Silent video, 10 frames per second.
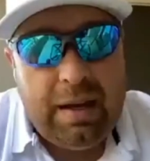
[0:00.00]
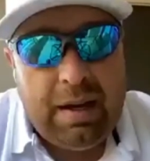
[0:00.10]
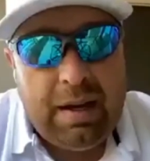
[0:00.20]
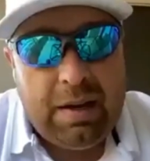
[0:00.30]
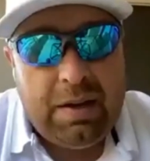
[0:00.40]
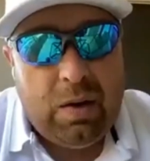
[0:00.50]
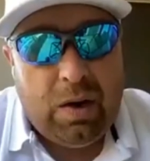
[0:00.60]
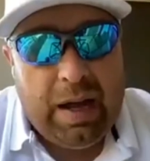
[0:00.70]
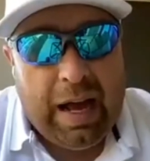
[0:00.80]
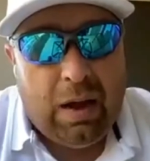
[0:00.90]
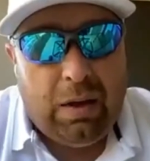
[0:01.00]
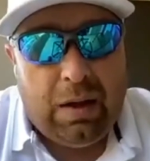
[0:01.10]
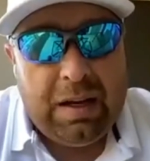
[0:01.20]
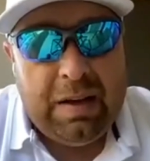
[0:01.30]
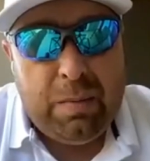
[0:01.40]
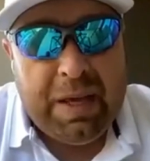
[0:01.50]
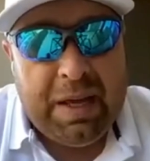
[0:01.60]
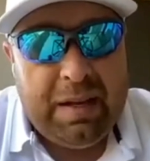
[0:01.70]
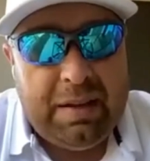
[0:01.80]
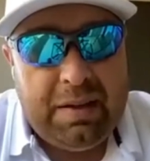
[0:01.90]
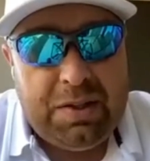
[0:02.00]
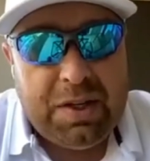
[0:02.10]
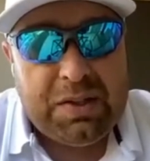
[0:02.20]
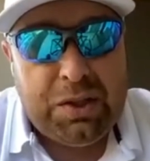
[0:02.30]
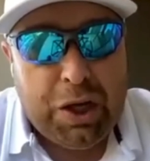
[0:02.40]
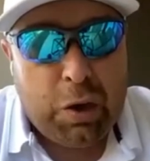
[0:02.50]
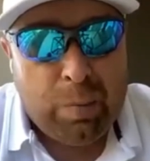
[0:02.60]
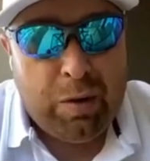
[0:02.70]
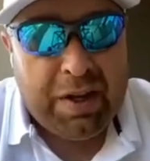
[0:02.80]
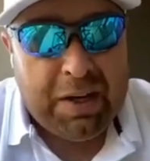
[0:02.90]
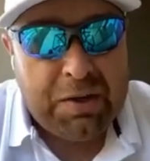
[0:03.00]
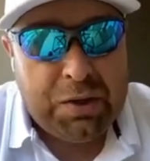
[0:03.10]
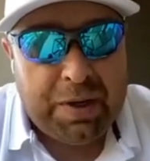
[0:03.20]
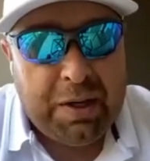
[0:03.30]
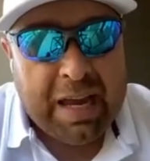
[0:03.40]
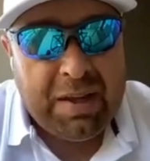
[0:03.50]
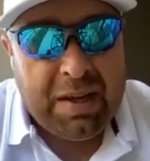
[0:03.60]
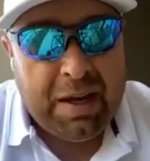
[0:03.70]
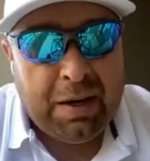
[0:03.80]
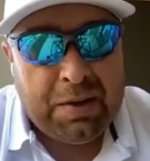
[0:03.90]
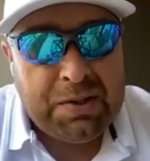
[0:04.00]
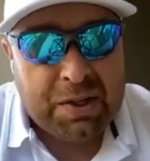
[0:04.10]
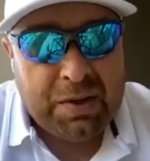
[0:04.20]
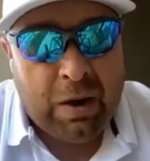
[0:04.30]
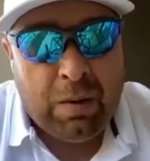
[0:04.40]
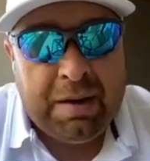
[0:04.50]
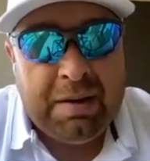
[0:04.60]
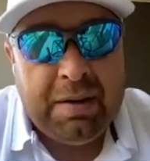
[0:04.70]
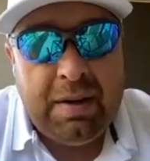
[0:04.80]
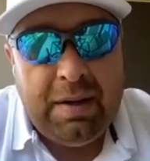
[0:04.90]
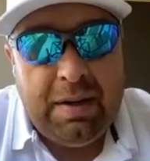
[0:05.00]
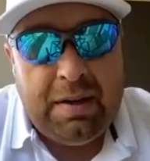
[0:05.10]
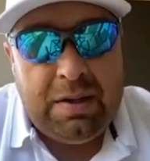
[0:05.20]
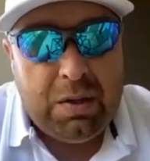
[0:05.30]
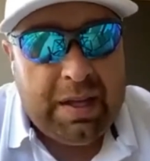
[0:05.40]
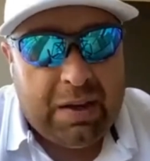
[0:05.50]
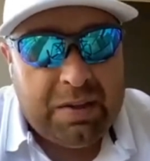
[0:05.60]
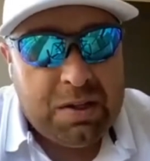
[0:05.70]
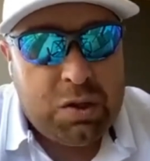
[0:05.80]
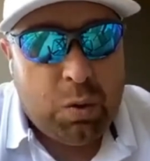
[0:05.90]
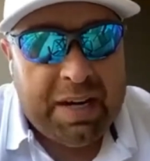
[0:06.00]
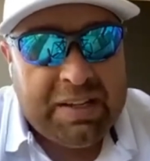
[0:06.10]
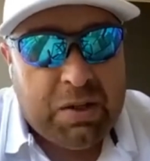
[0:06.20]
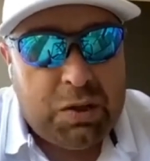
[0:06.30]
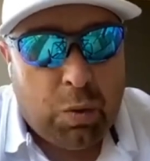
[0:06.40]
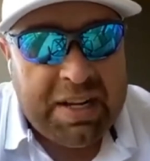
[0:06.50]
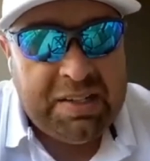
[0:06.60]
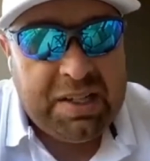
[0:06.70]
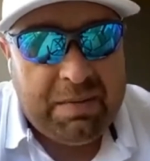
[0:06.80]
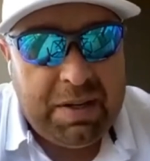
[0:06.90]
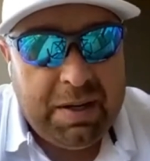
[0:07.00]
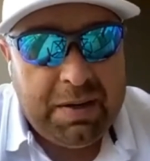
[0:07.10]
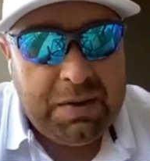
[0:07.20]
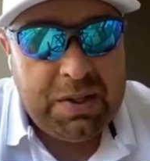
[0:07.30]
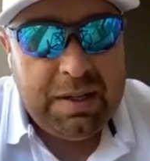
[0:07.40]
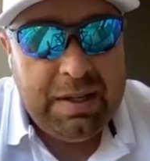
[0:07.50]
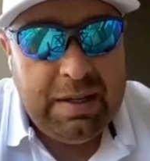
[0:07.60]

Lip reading: And how long have you been in just the junk removal industry? You gave the years. So now we're in 2020. So 27 years?